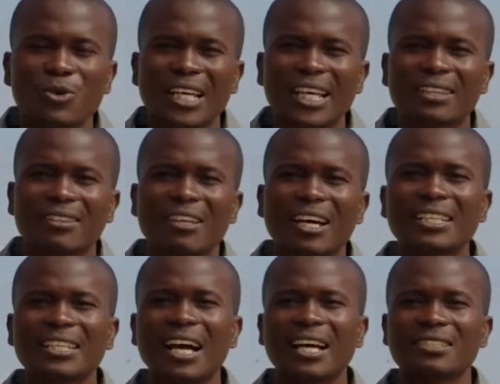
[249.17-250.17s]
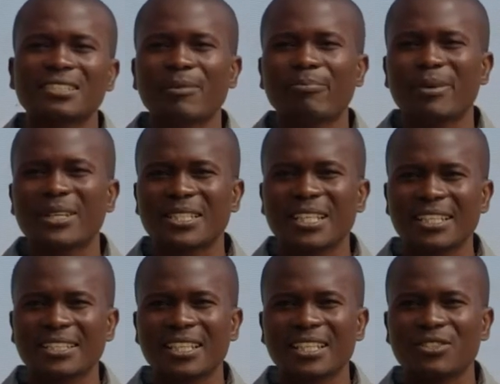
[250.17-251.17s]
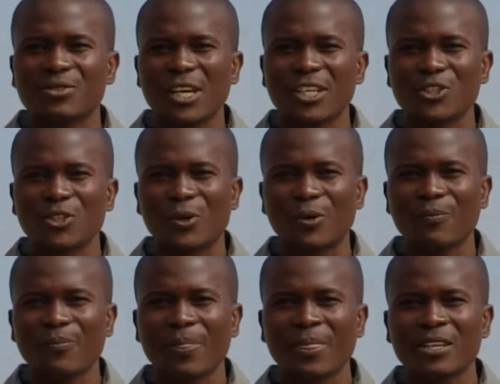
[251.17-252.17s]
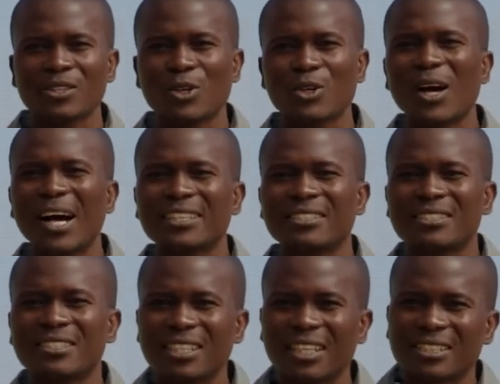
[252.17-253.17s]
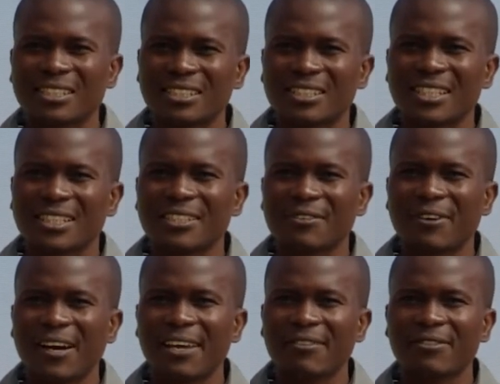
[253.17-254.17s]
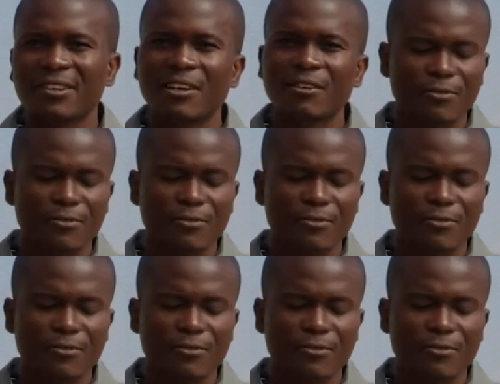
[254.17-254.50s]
to relate that as a percentage ratio. So you had 65